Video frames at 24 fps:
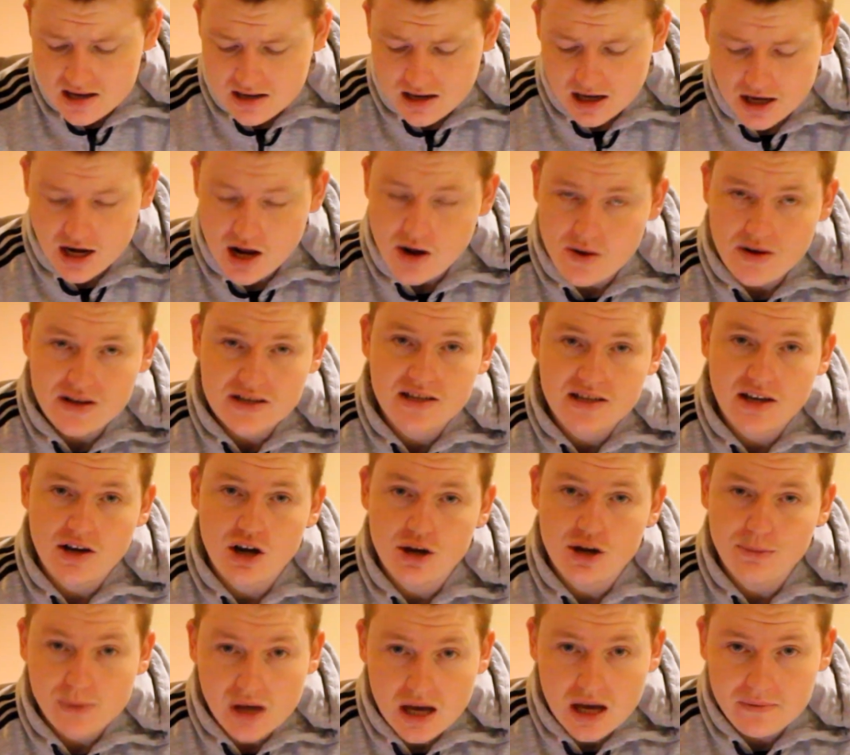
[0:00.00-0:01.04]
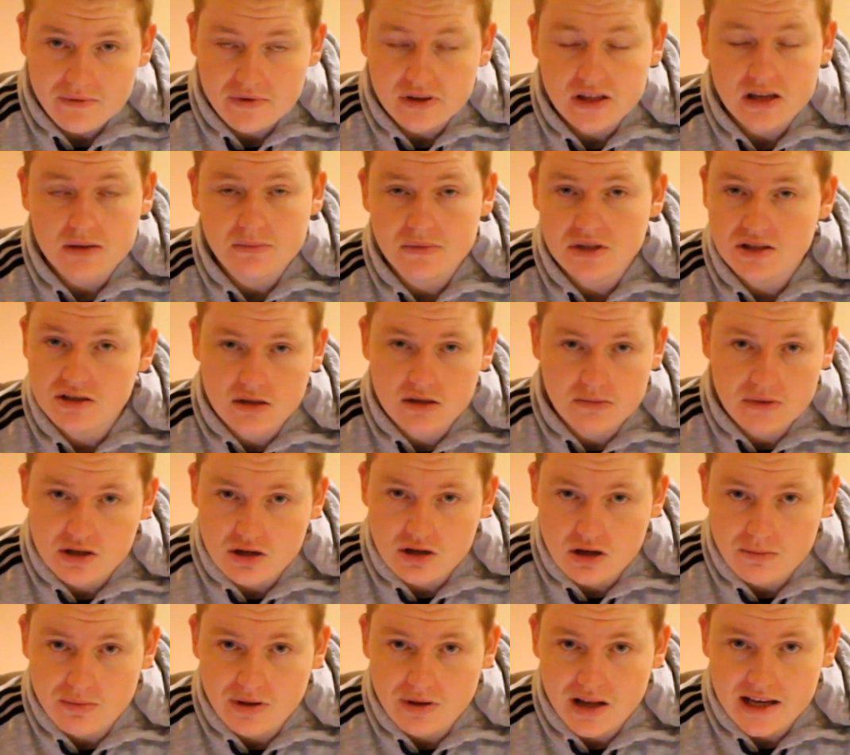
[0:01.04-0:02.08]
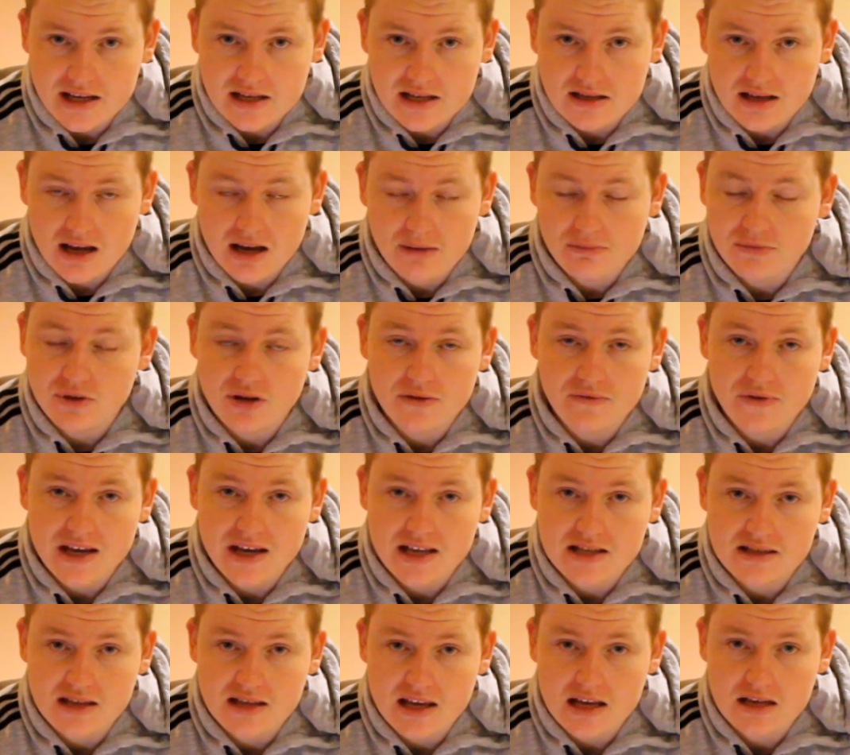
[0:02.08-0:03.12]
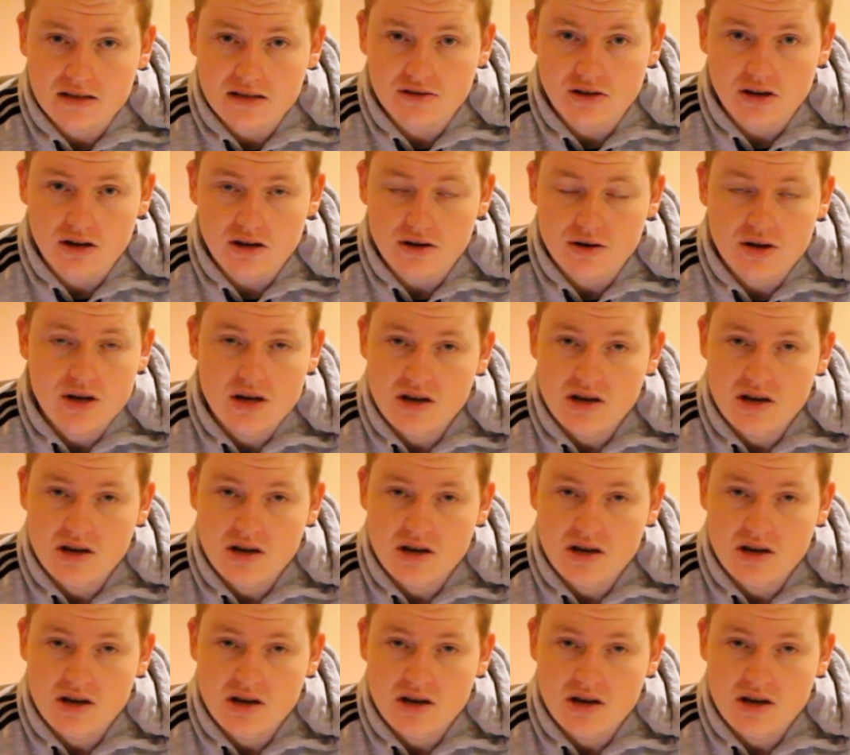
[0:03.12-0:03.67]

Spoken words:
I know it's a home game for them. There's going to be no players, no fans there, so